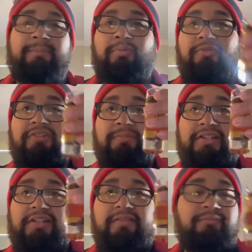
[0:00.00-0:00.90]
Poured
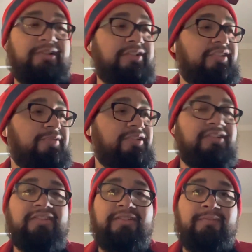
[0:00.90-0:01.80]
something. I'm going to say this
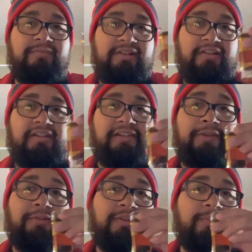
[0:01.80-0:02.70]
is some
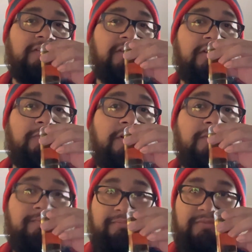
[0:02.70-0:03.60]
liquid that makes things
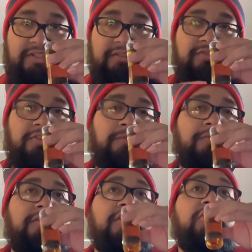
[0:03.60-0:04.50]
fun. Take the shot for
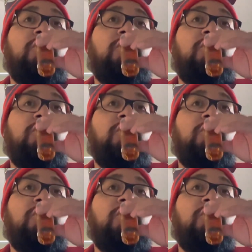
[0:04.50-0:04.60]
you